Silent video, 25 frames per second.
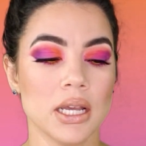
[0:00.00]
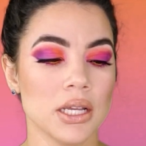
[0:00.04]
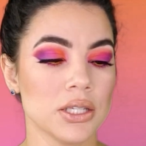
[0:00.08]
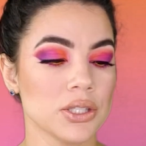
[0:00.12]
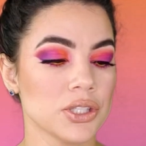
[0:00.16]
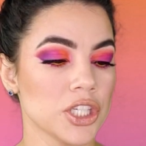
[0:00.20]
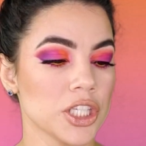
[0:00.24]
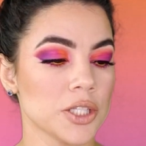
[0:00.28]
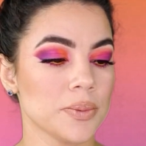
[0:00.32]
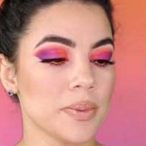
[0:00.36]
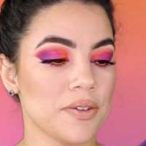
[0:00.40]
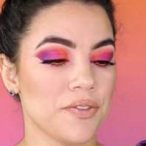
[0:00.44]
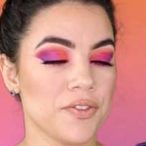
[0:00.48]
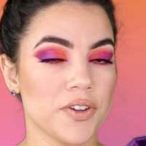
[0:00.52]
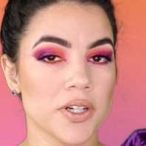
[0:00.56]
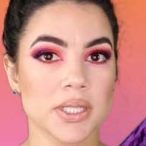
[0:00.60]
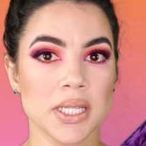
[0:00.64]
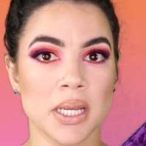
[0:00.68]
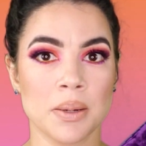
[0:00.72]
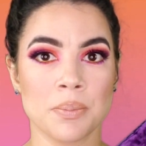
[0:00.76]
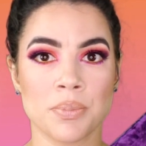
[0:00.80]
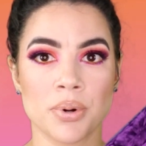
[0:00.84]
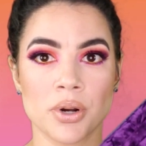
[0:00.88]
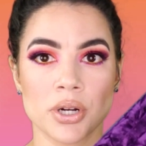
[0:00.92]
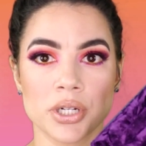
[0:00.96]
So it's my first
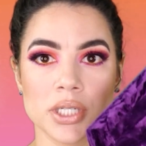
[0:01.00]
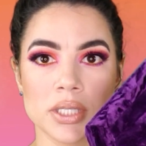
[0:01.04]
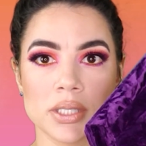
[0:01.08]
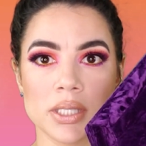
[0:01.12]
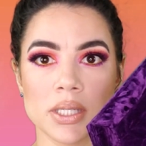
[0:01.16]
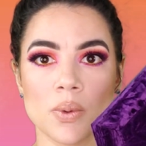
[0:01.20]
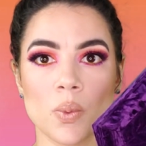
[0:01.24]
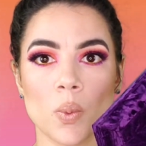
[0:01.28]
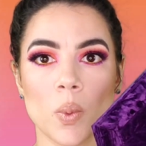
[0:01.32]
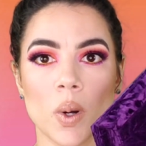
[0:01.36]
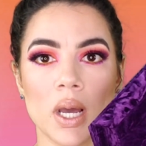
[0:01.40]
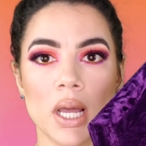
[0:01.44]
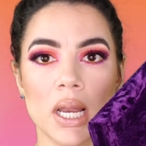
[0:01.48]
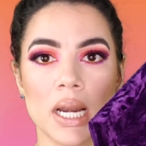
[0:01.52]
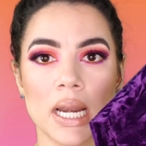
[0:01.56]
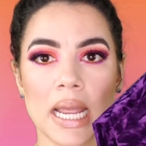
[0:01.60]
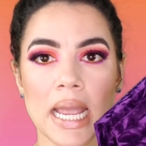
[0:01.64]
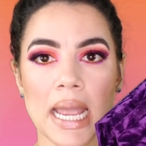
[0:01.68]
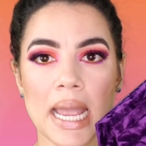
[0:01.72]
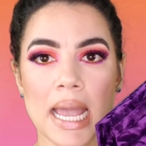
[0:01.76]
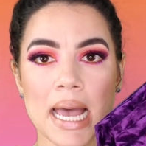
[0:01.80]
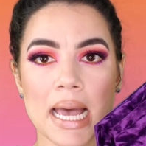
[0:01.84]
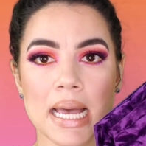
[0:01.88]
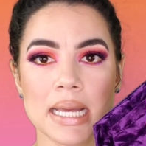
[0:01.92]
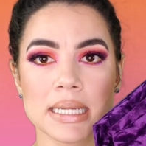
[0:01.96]
time purchasing one,
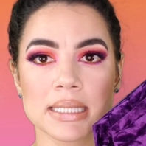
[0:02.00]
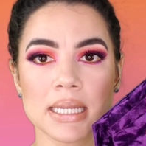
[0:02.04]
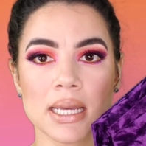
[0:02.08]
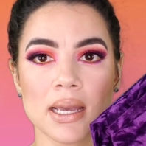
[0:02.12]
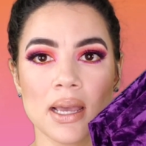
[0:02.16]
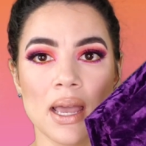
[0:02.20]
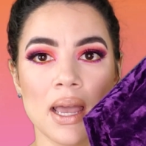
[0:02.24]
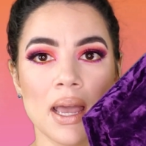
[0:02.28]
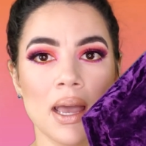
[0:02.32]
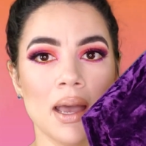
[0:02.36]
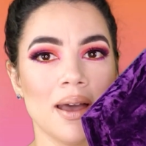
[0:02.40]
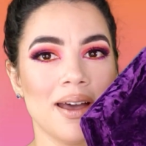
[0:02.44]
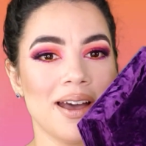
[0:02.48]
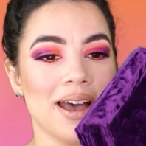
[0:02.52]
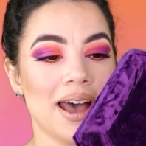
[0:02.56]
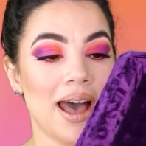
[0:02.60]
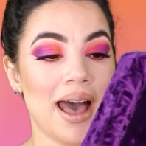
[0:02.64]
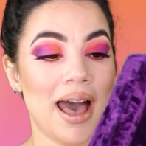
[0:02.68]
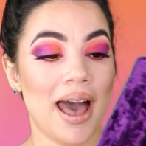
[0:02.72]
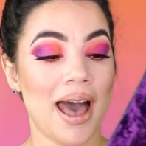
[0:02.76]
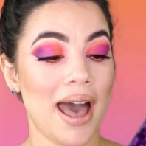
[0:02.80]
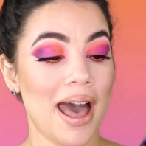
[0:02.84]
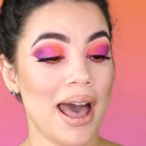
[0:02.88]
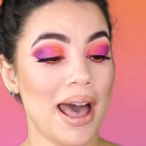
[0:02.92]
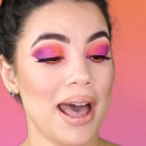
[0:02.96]
and
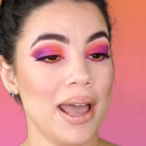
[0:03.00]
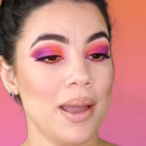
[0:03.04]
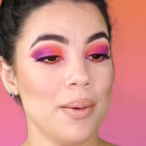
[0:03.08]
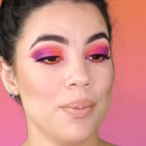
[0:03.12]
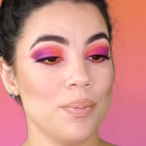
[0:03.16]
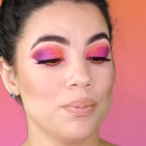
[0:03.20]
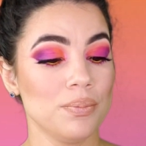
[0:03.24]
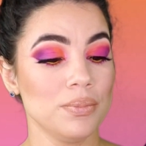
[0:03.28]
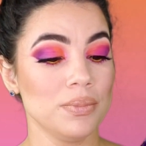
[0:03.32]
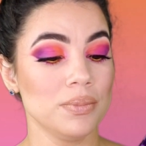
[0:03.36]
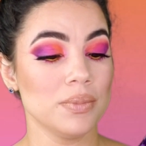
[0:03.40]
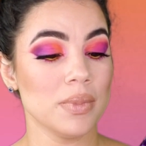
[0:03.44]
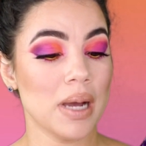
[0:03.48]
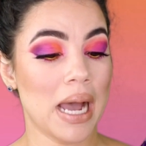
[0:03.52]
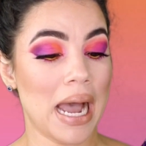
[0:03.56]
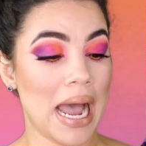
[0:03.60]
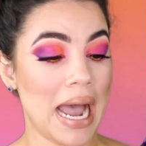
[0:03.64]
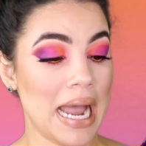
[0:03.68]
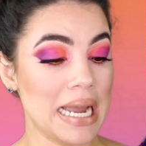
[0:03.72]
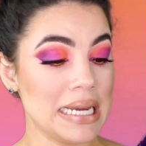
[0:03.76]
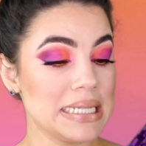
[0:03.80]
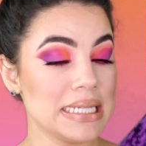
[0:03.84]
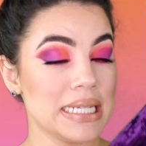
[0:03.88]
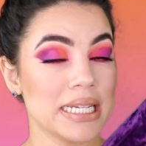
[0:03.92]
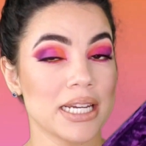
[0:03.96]
I
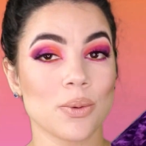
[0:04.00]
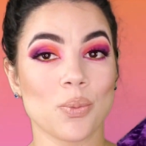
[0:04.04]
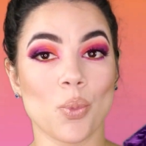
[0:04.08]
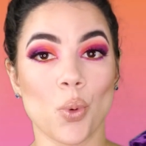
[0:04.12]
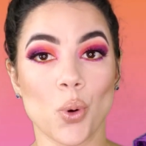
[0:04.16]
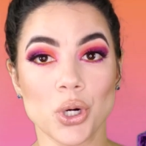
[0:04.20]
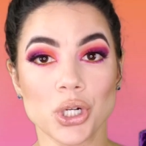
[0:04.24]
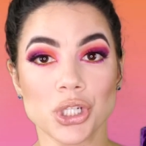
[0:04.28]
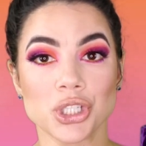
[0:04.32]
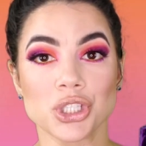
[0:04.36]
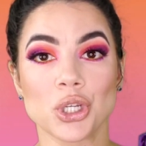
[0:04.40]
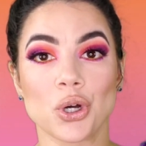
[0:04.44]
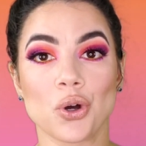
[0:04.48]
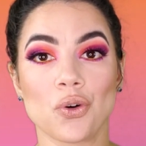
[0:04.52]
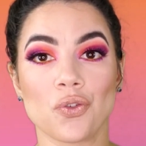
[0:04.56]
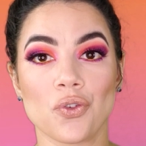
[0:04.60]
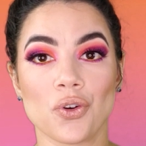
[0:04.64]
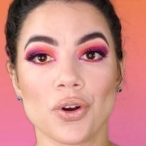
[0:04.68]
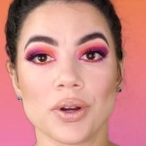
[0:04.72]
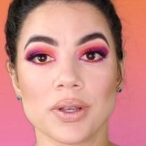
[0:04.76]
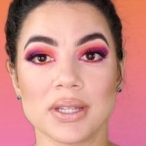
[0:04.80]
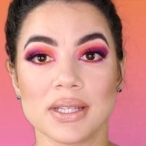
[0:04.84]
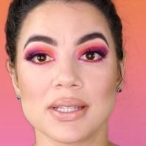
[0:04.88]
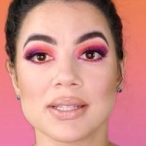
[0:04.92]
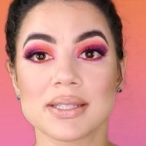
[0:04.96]
did it more so
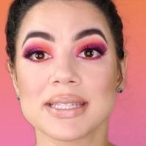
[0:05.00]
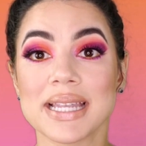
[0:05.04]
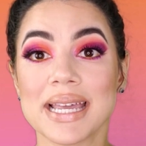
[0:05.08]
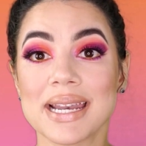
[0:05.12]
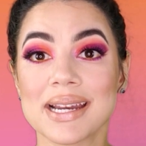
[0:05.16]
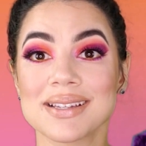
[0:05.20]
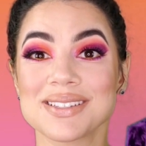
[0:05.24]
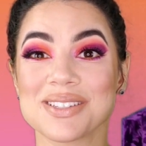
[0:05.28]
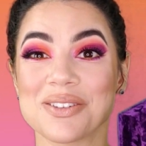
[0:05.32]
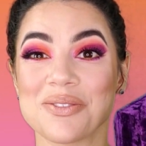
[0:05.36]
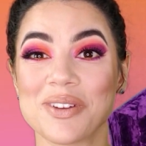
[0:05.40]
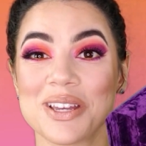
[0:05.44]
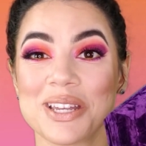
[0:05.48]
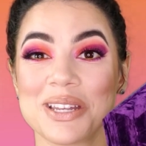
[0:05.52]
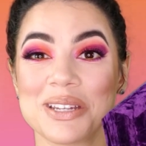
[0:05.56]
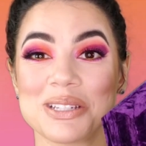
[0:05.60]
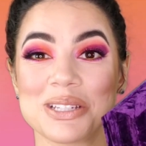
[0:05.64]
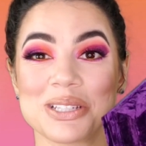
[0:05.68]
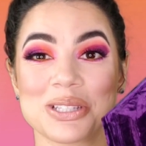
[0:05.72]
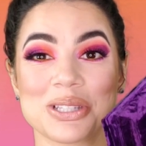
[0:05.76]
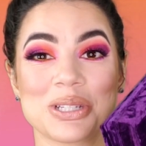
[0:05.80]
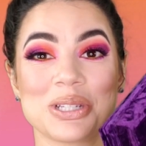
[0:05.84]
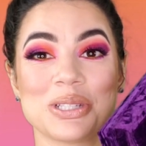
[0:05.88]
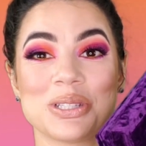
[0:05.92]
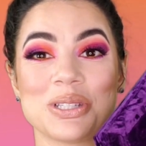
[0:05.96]
for the aesthetics of it,
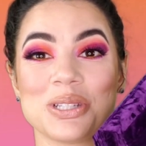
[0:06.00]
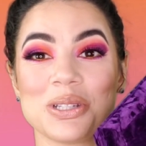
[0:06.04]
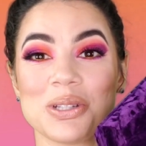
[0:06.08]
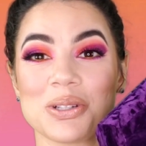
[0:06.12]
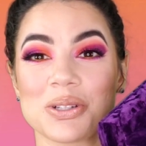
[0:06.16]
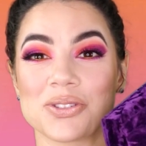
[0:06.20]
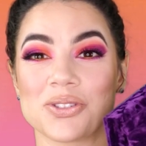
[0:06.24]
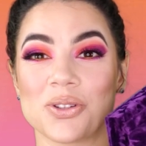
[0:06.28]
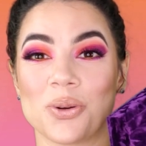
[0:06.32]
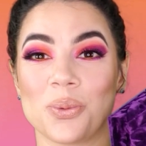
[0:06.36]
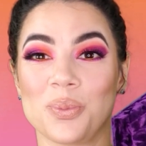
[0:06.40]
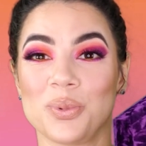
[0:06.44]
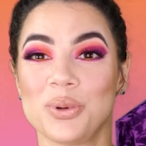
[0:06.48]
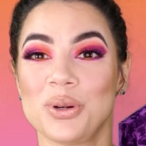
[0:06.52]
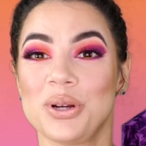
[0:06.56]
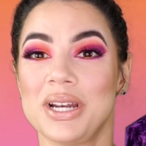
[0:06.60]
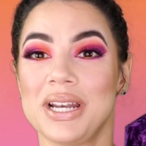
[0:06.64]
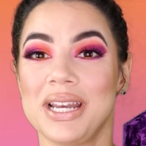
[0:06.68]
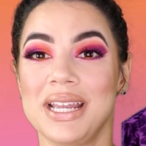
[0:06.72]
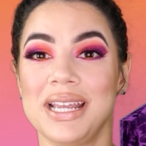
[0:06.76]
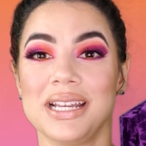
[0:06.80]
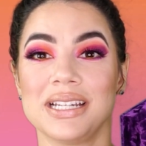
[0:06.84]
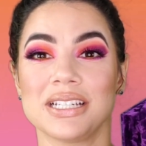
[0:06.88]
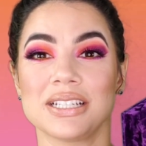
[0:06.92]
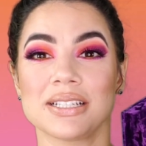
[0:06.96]
just because it looks so
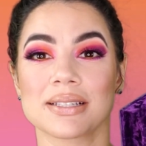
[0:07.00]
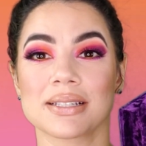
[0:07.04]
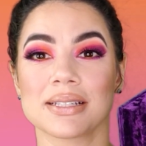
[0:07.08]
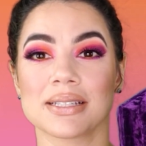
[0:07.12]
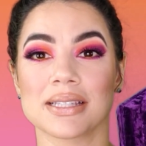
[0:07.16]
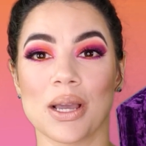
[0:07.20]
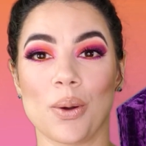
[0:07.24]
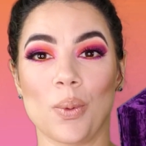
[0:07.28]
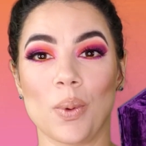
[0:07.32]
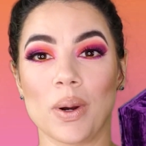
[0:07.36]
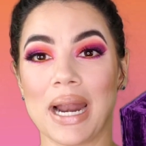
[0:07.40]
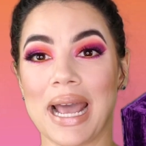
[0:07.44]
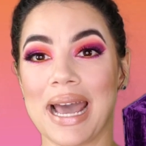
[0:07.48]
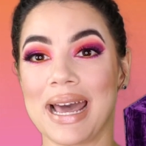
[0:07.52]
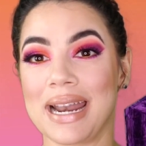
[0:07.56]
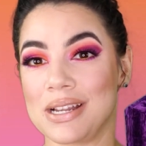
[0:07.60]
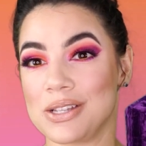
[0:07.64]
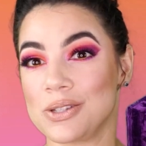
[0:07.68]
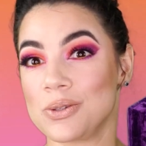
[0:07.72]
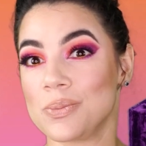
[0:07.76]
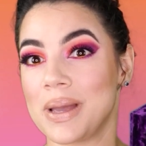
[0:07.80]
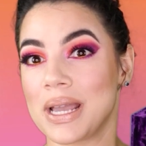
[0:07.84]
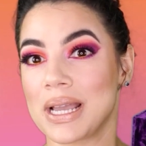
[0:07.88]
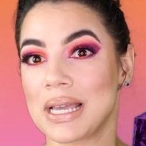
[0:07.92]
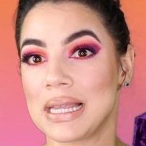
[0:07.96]
pretty and just because I want to add it
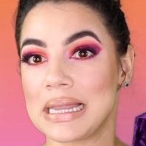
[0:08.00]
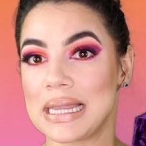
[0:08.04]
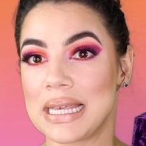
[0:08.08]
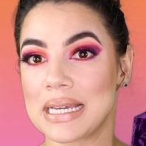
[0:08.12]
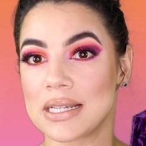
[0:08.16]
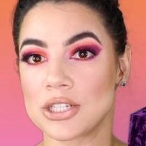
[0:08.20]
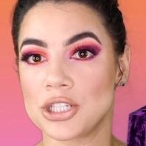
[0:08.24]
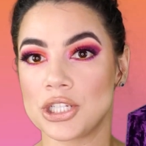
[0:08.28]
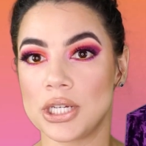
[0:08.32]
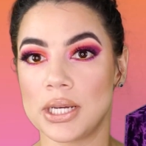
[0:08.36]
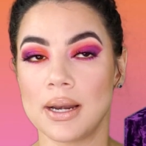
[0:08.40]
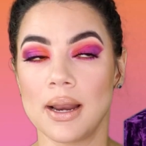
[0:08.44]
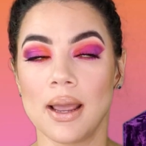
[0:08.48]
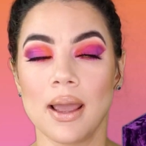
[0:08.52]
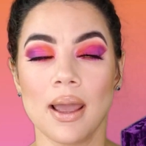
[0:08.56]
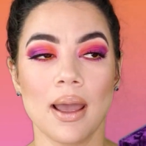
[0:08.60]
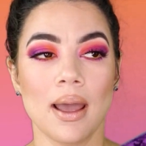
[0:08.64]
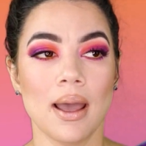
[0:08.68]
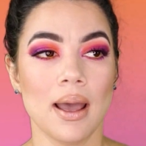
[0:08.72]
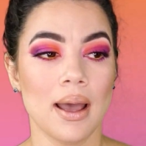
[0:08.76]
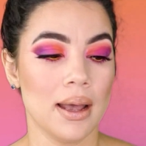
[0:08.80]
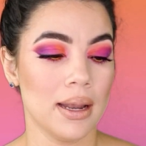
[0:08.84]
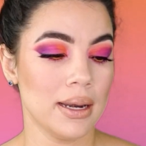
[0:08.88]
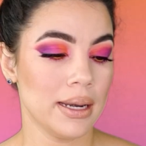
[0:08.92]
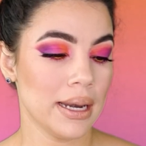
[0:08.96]
to my collection.
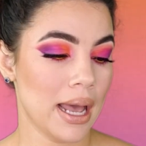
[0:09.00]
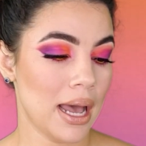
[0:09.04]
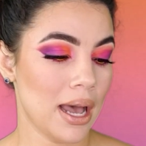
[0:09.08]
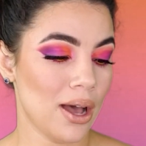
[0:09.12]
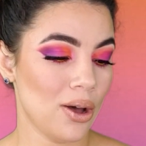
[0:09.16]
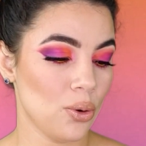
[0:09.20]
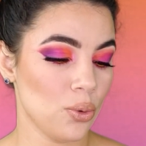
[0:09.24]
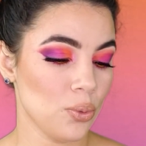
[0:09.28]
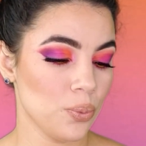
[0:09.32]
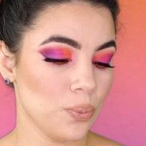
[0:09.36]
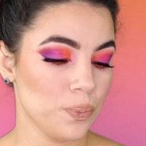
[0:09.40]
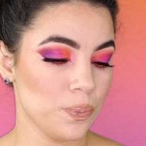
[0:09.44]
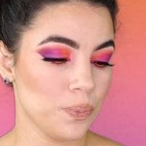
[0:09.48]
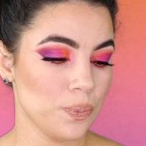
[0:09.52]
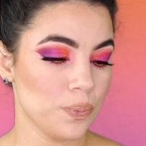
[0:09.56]
Now,